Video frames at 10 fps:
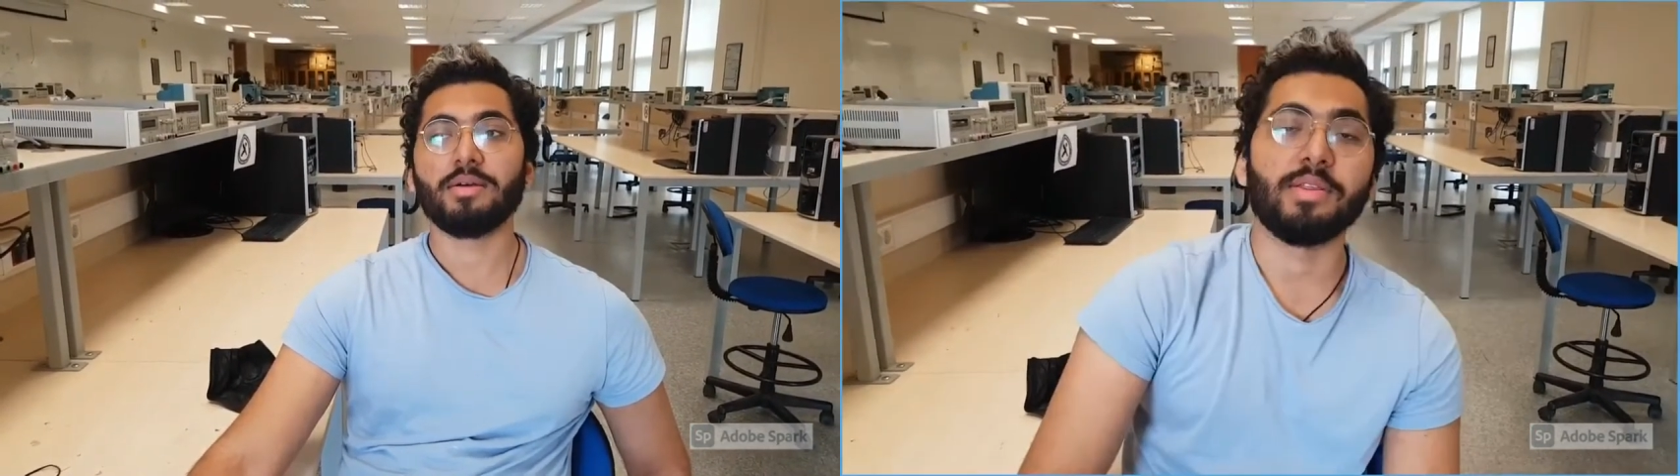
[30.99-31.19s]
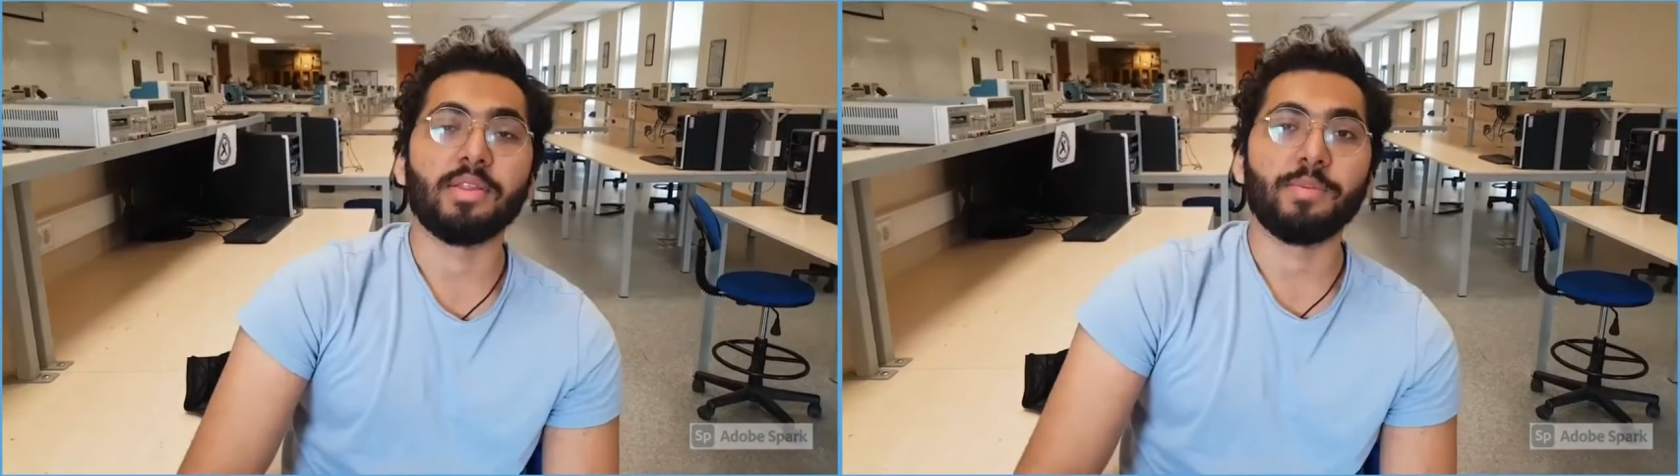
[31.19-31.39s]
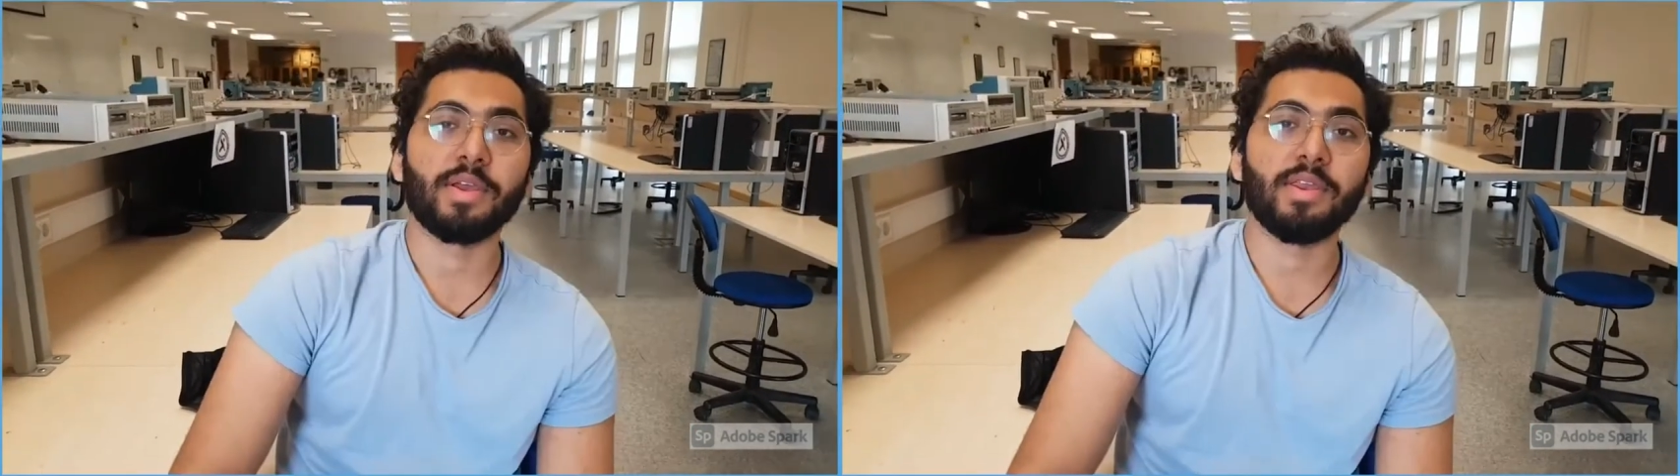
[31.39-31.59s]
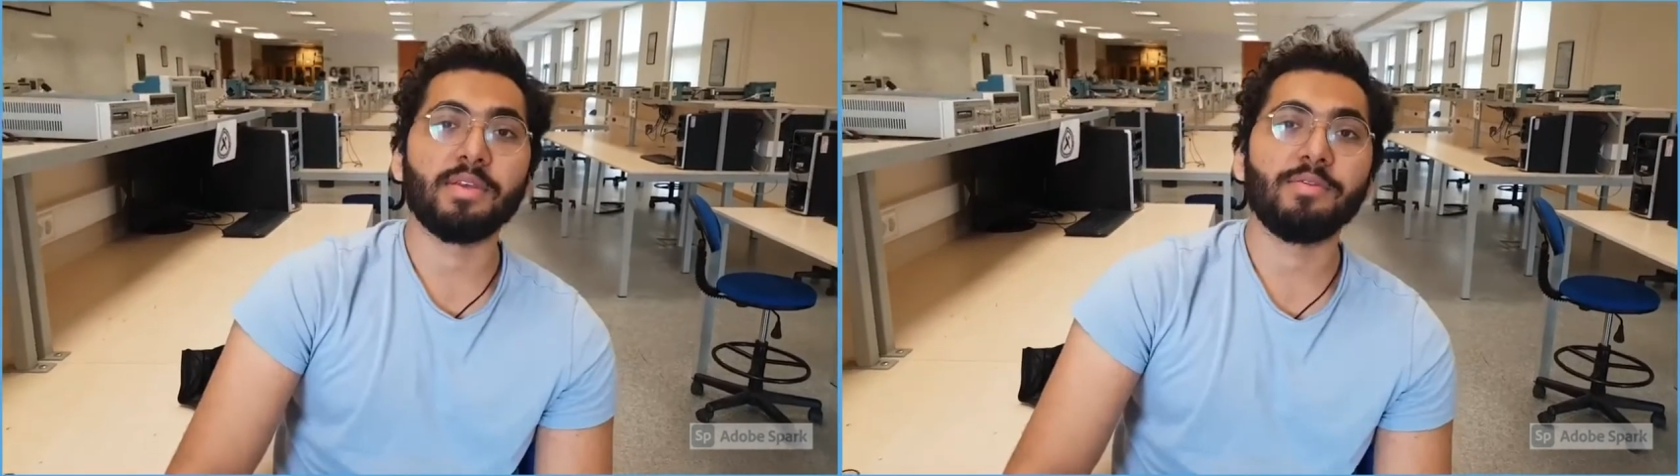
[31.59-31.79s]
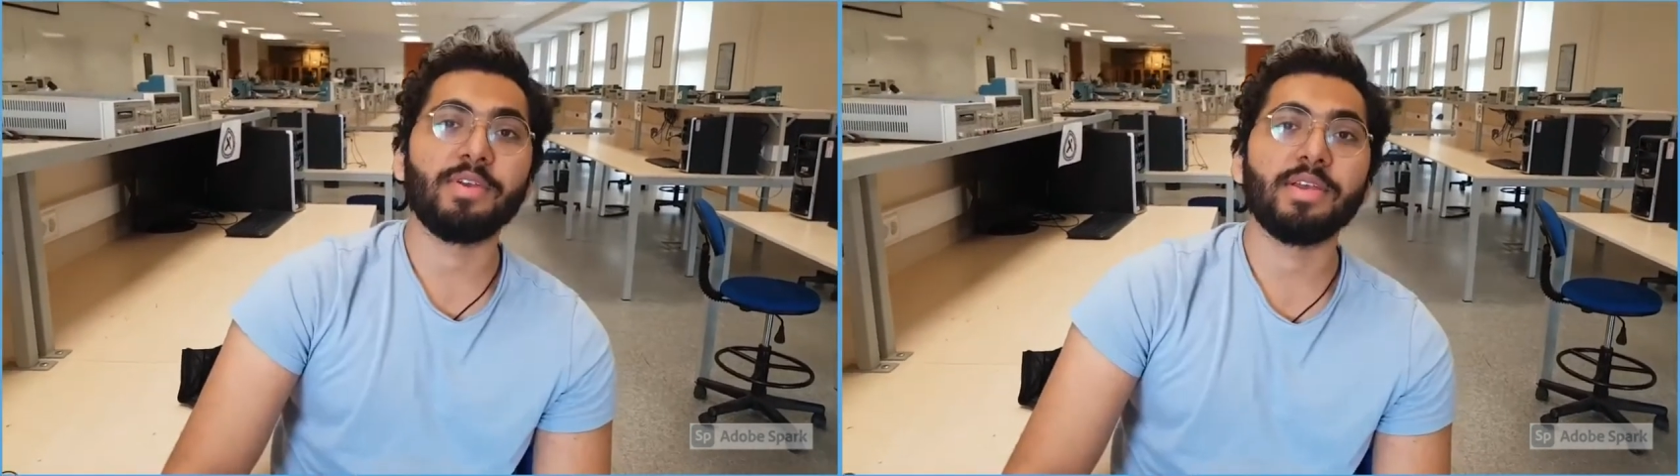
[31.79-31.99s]
In the beginning,
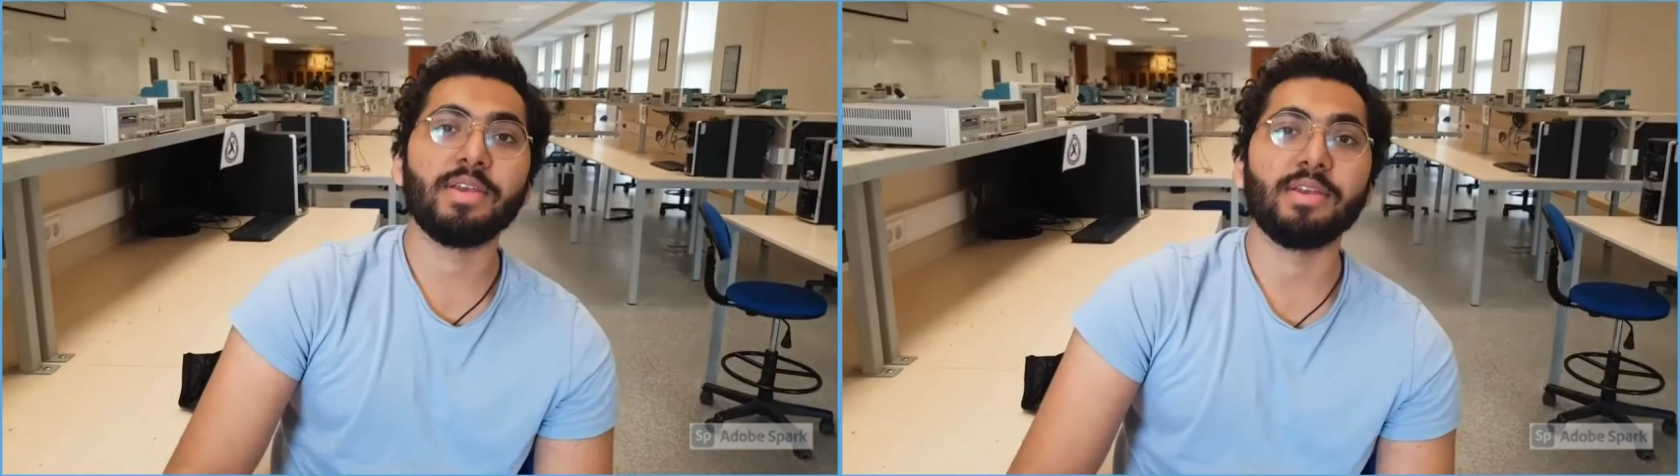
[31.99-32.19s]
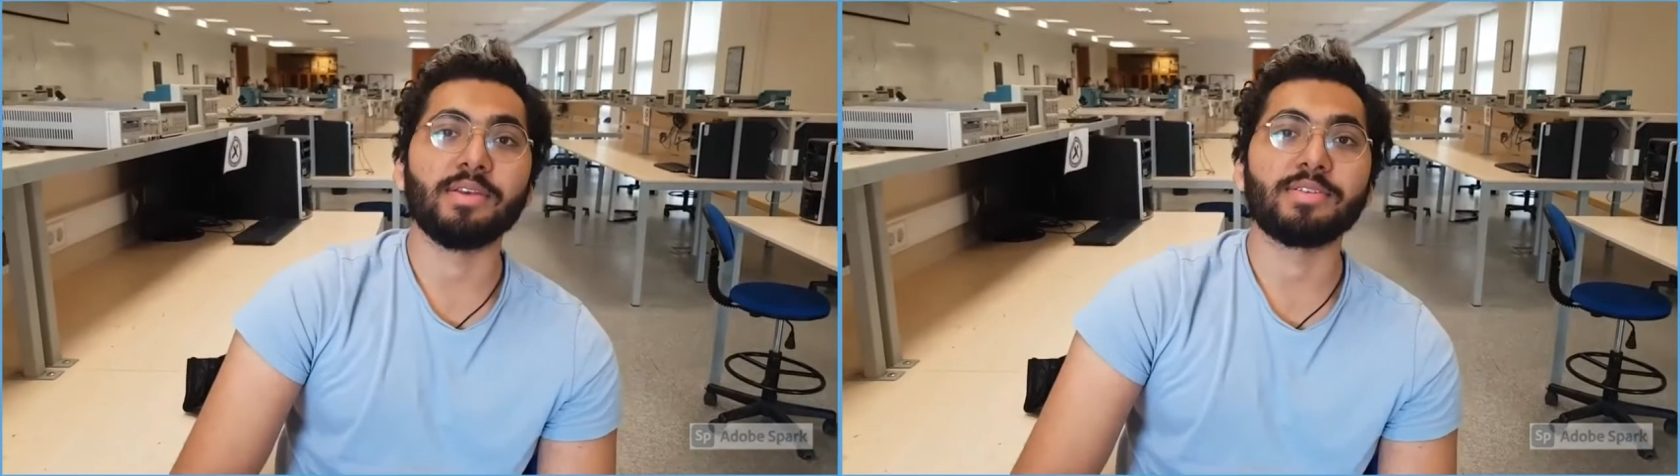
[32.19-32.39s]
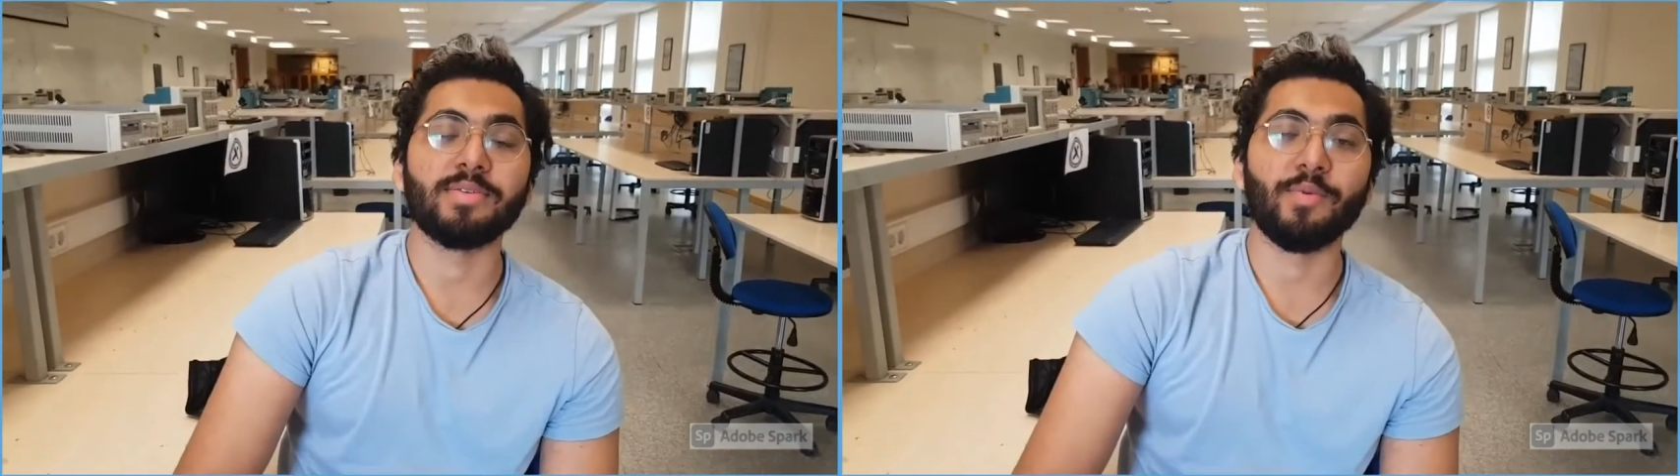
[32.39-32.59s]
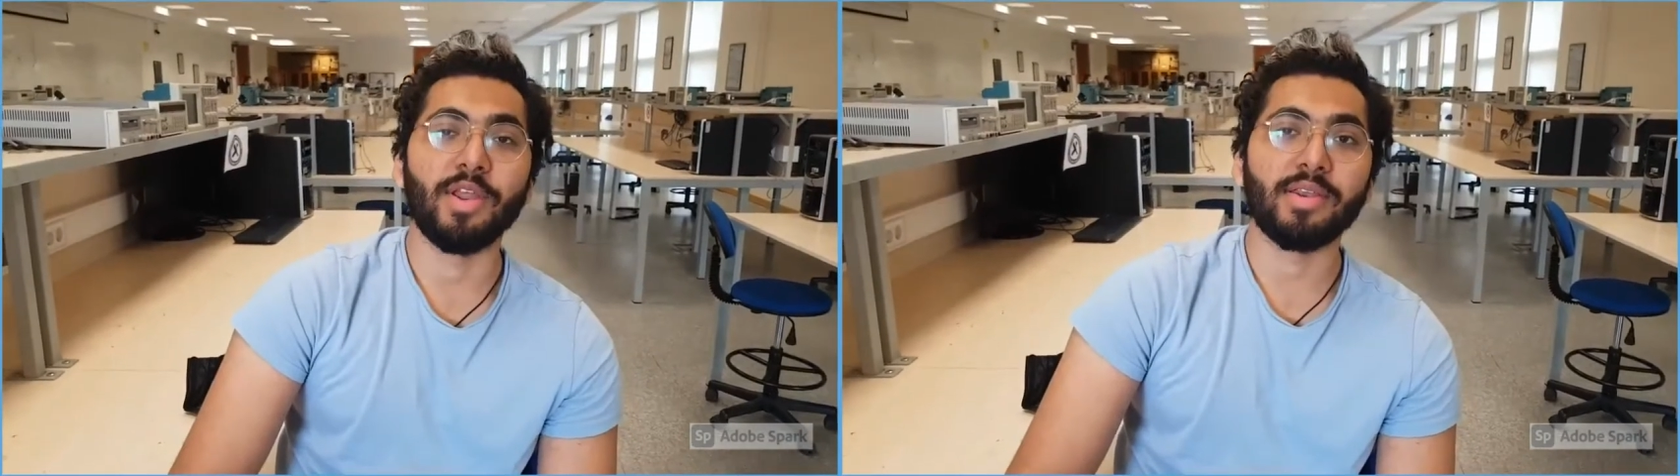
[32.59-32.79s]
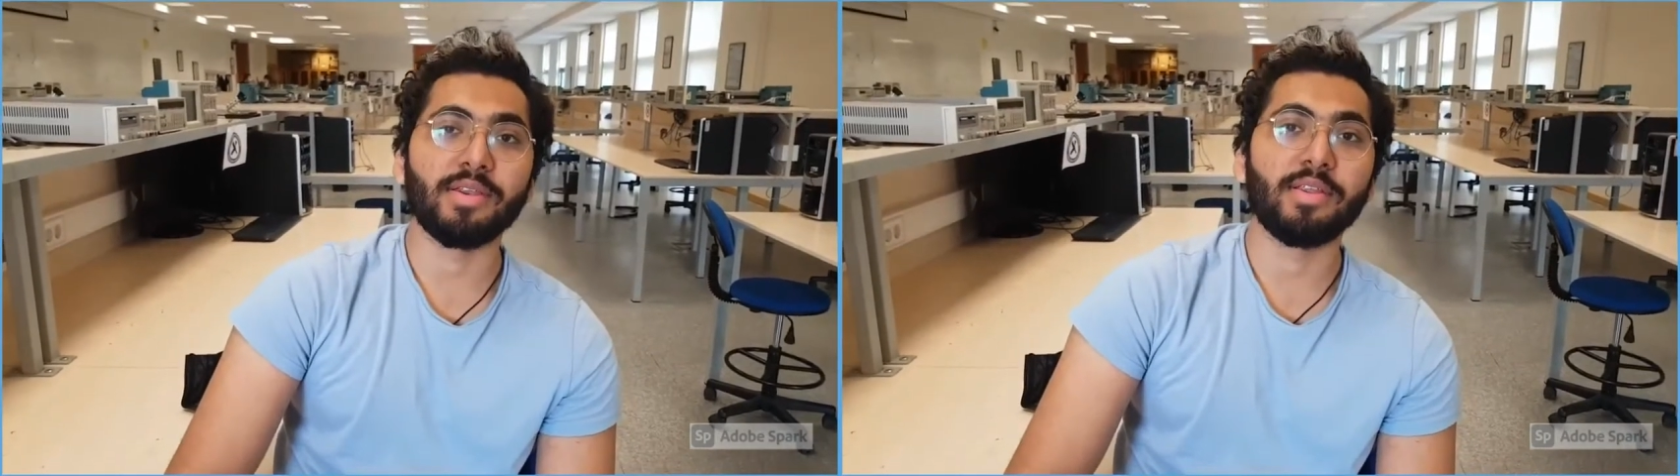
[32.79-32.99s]
we simulated